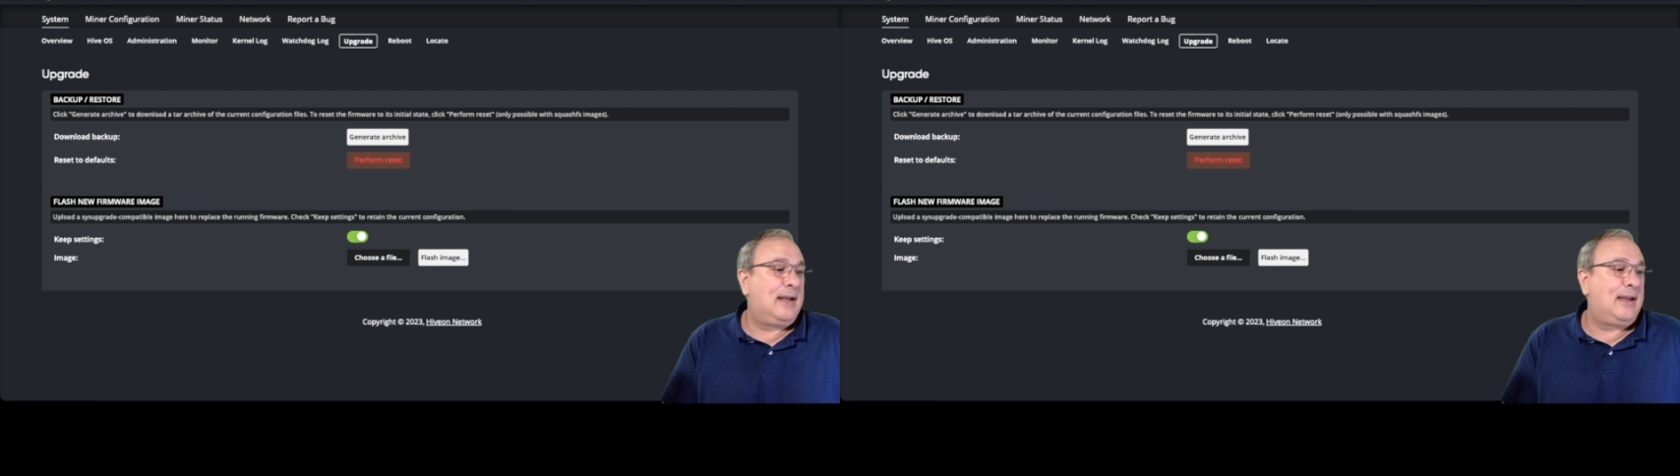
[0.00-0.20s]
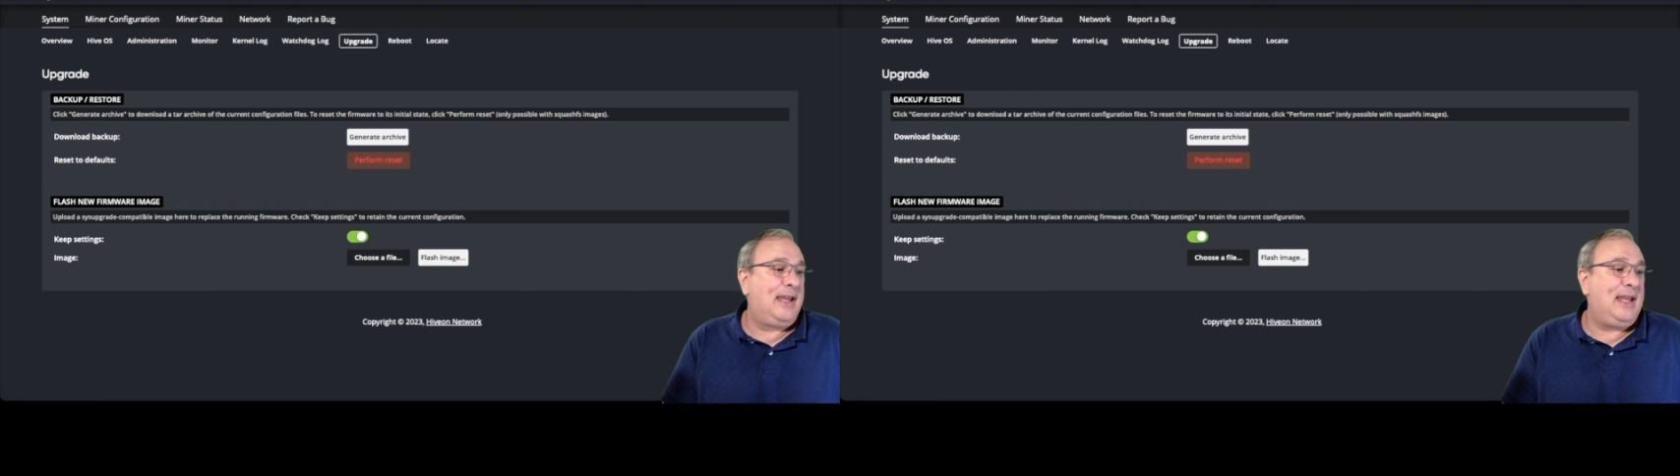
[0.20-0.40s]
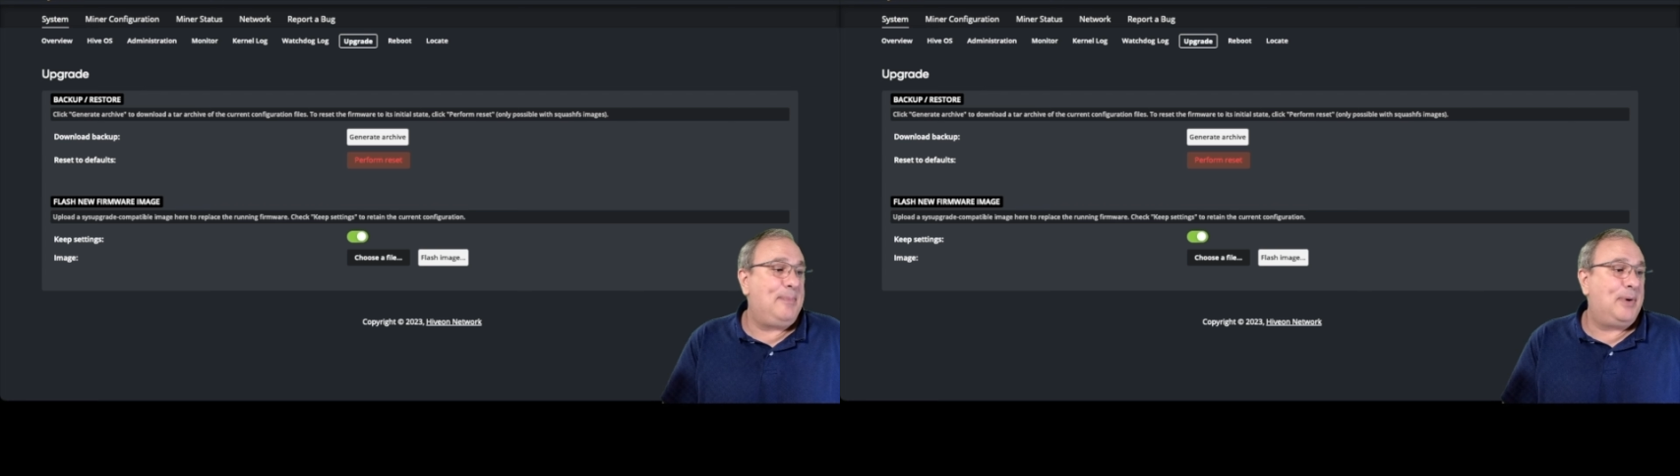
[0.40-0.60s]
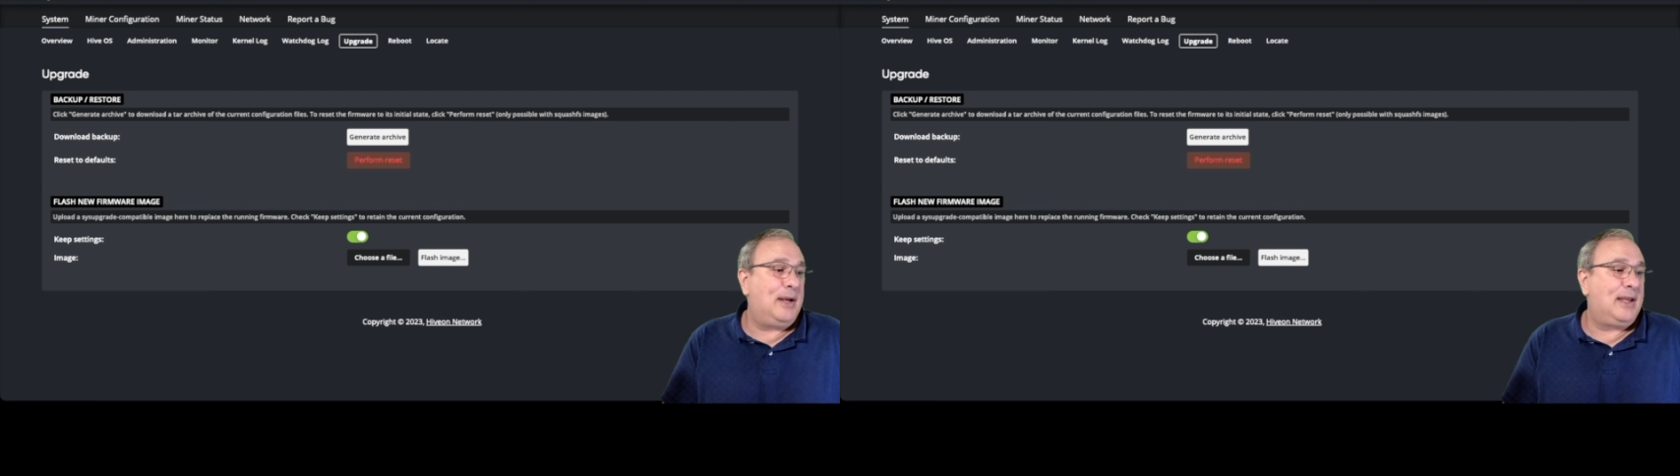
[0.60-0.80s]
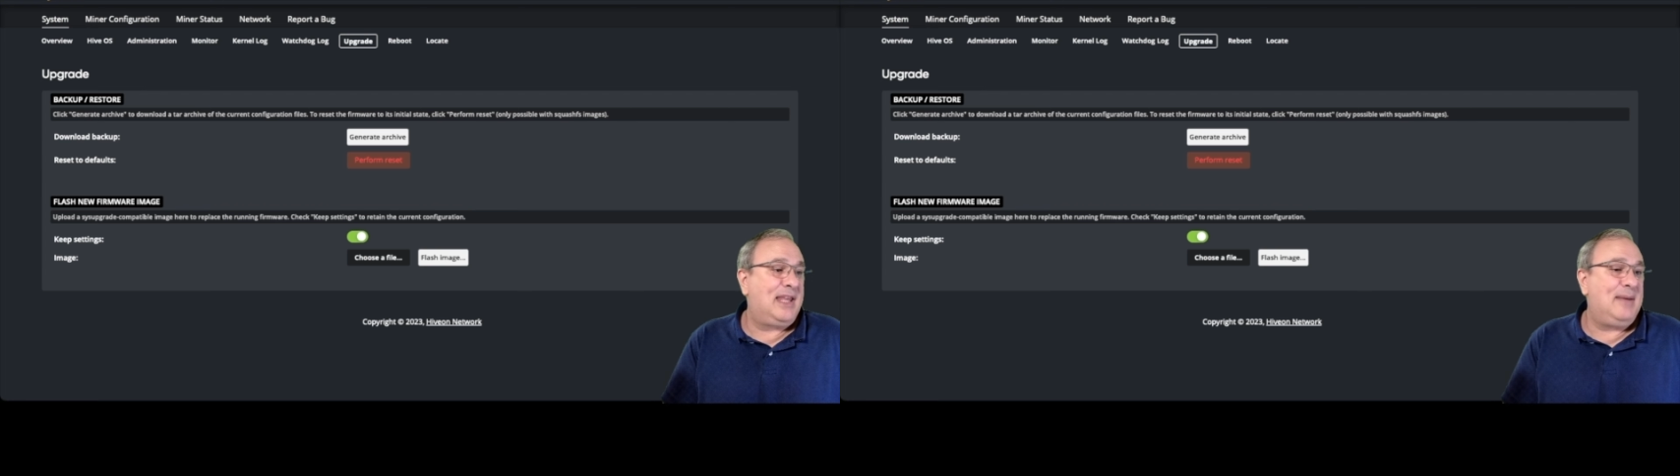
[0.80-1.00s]
keep
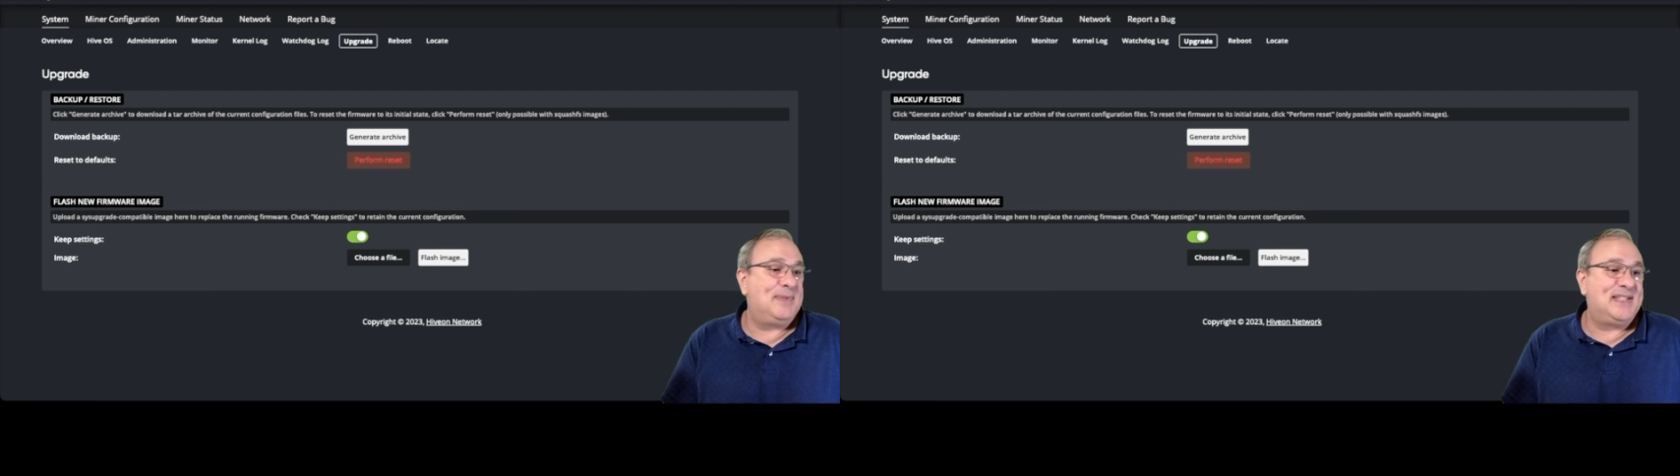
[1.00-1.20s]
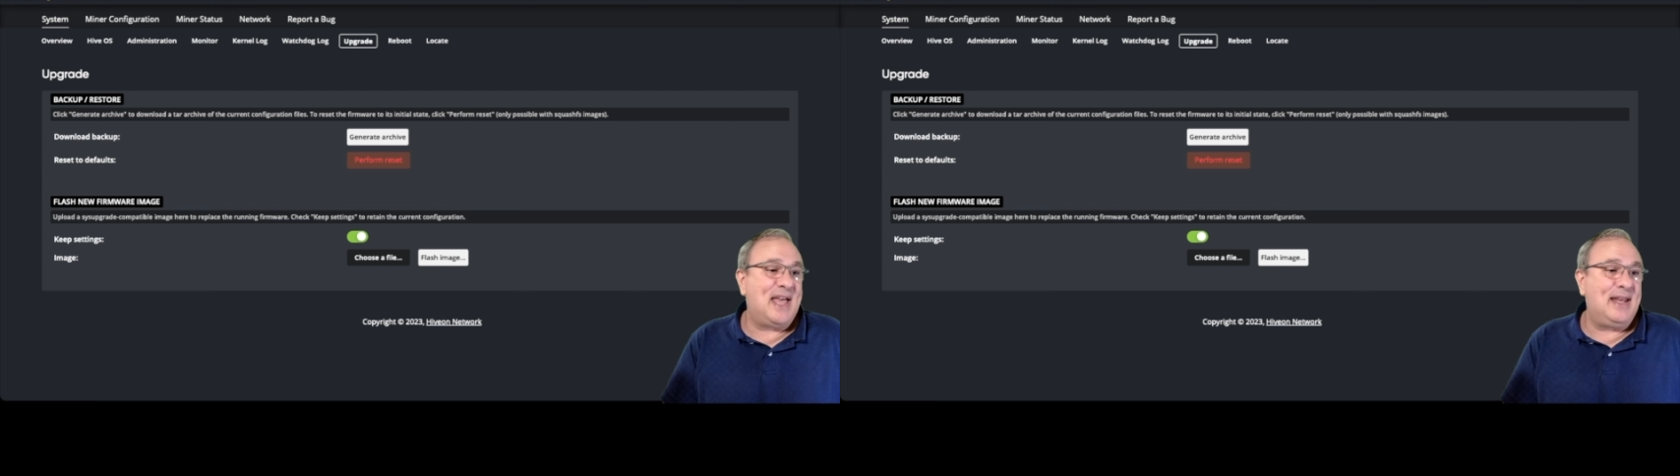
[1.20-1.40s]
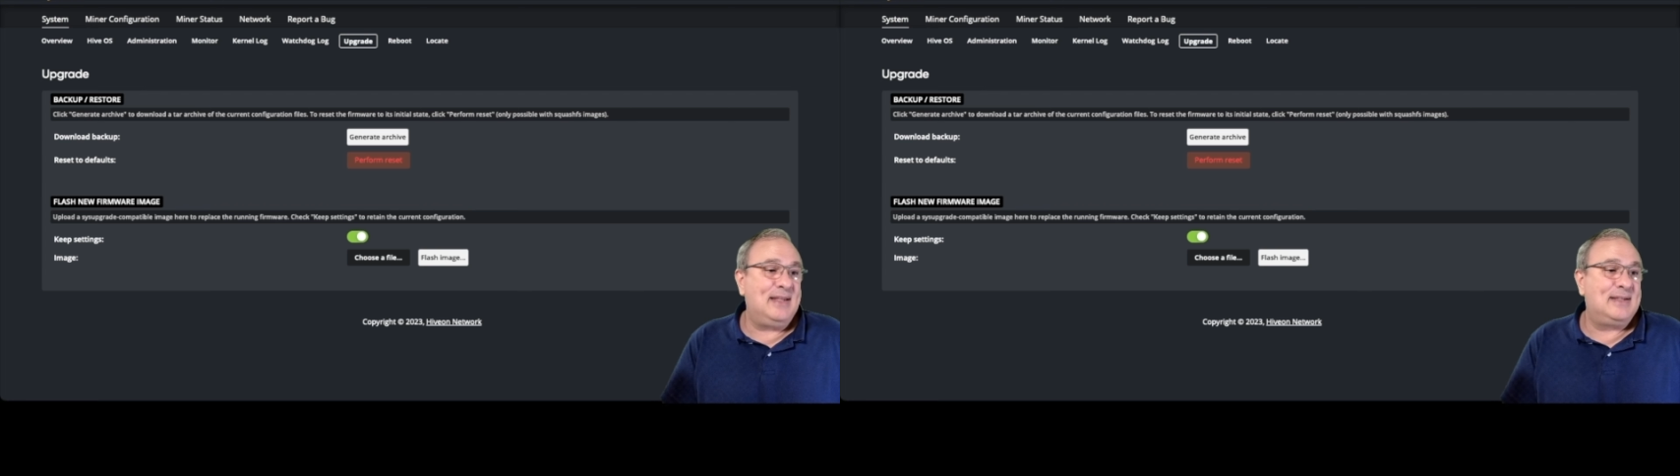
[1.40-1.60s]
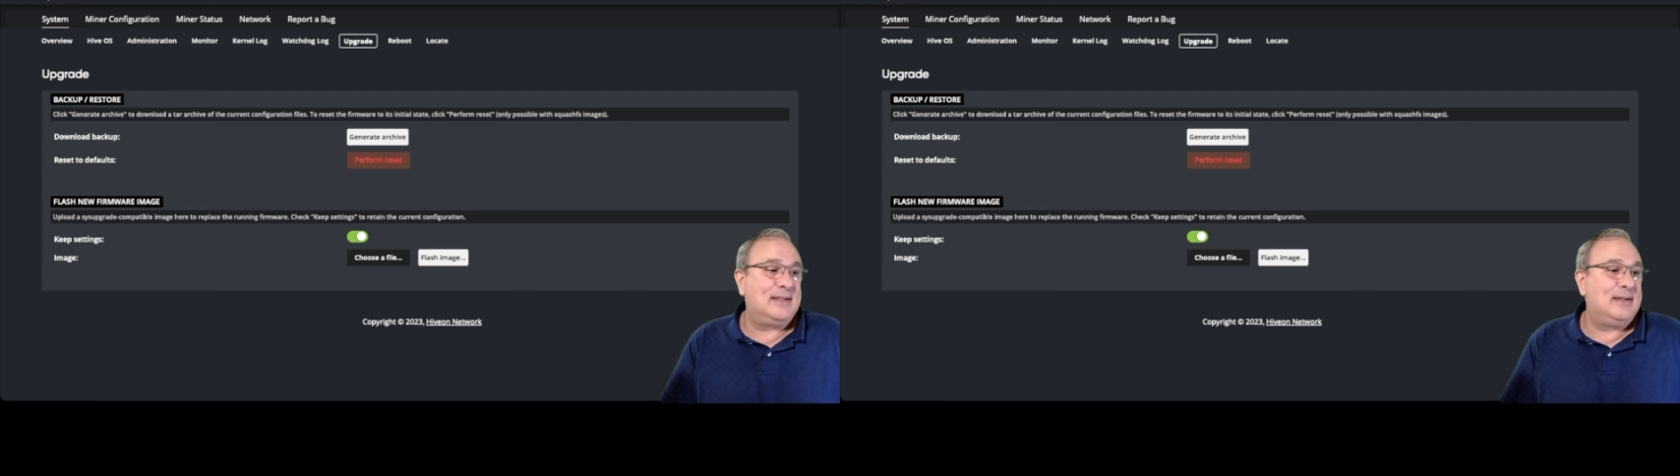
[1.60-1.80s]
settings.